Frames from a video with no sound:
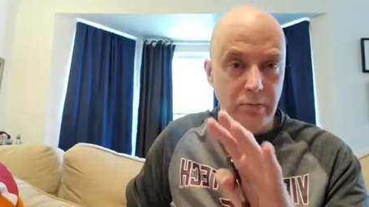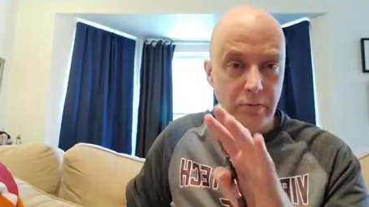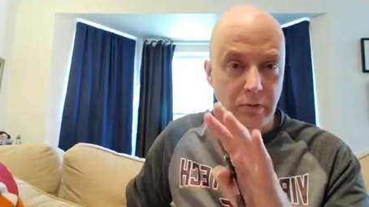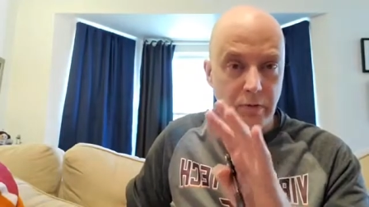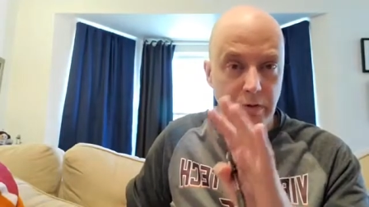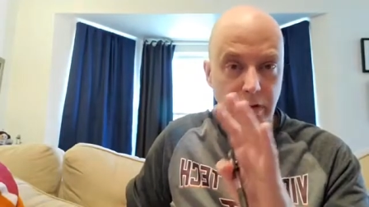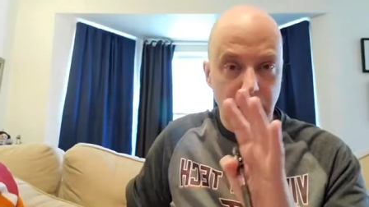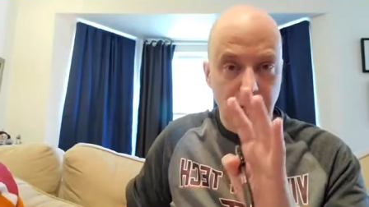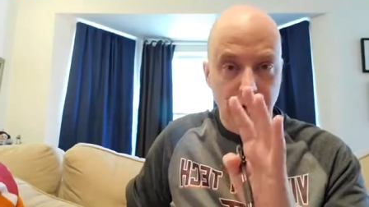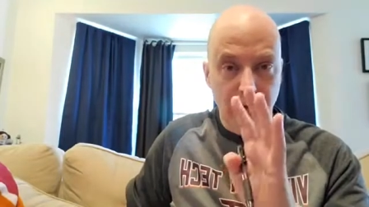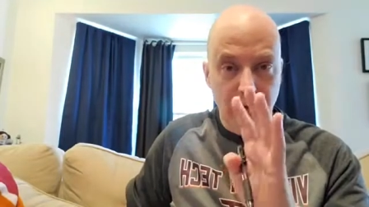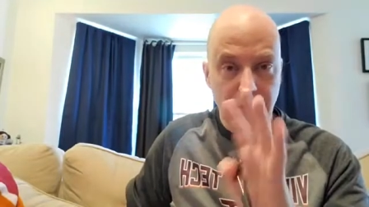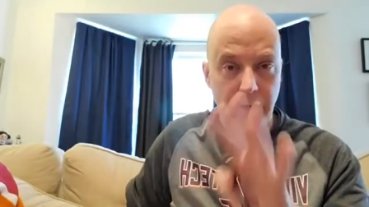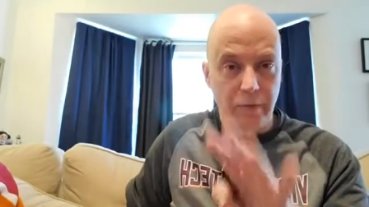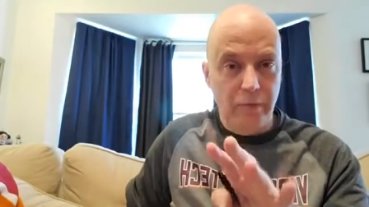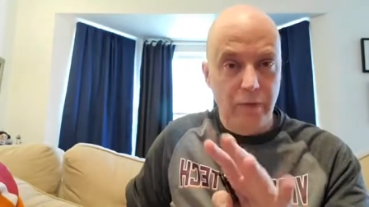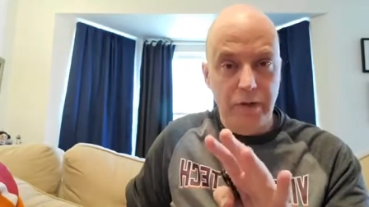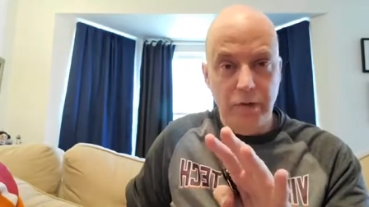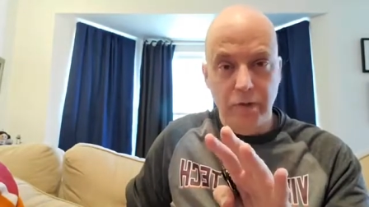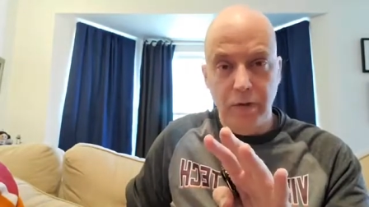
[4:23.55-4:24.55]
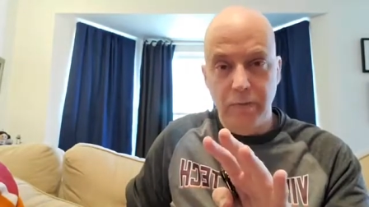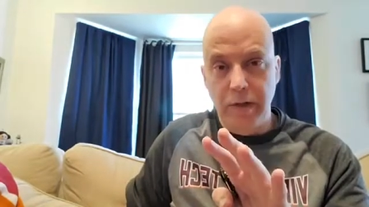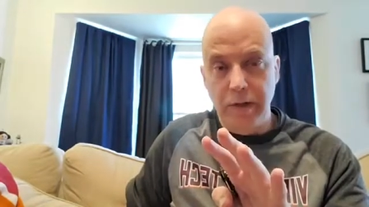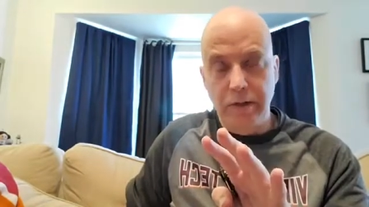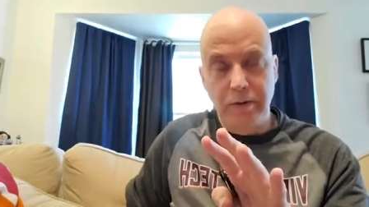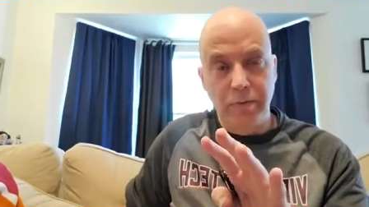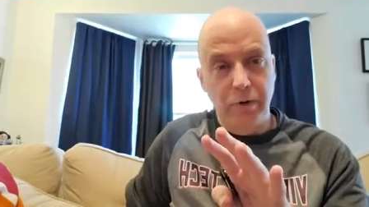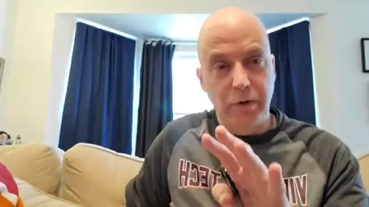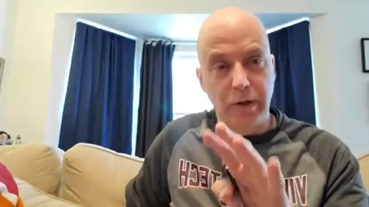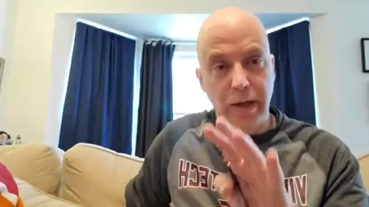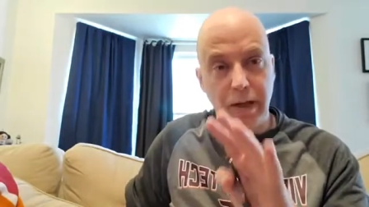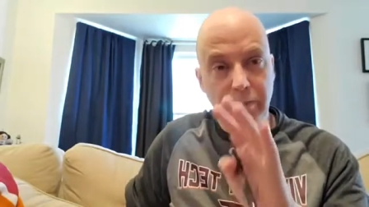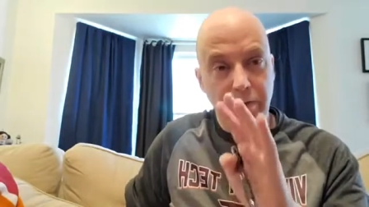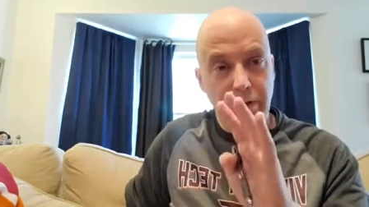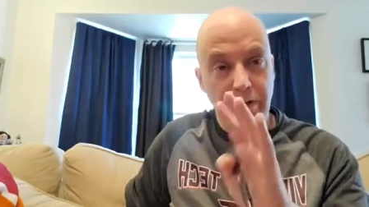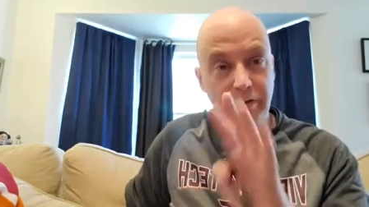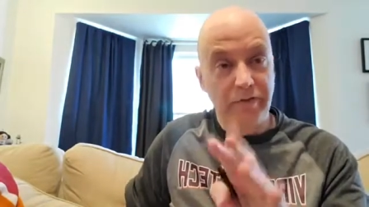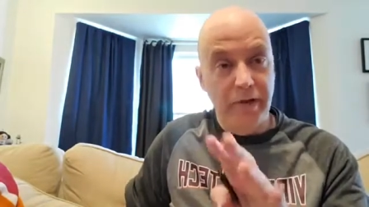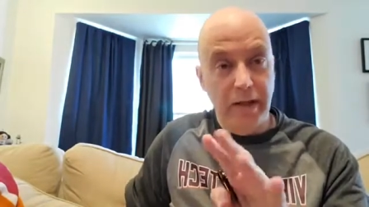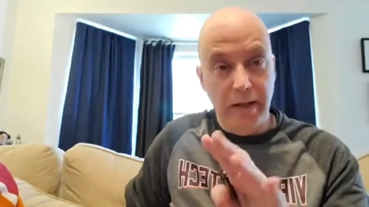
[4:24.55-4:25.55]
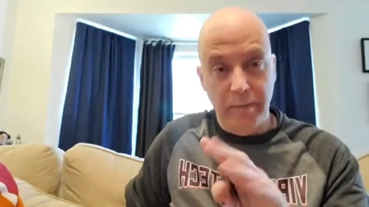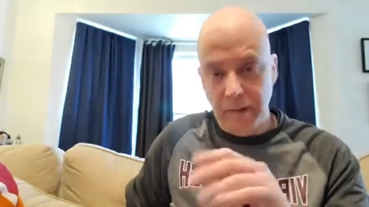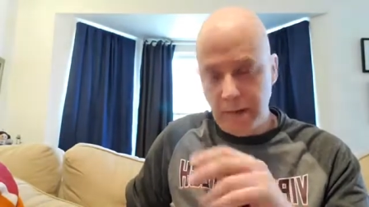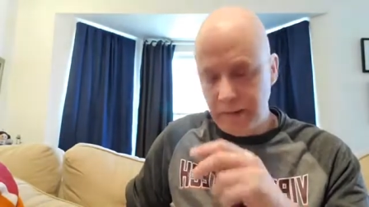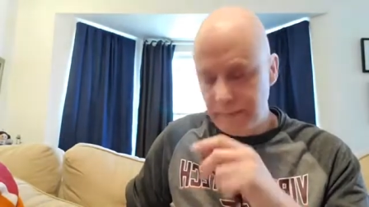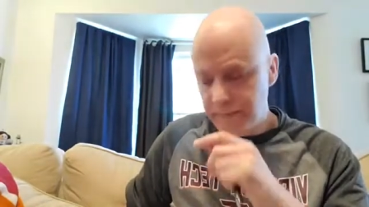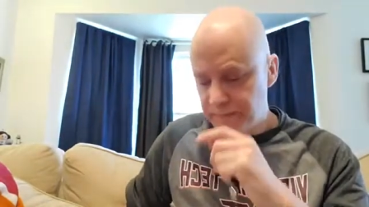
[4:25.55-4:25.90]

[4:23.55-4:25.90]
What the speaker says: they went to a baseball game with their family.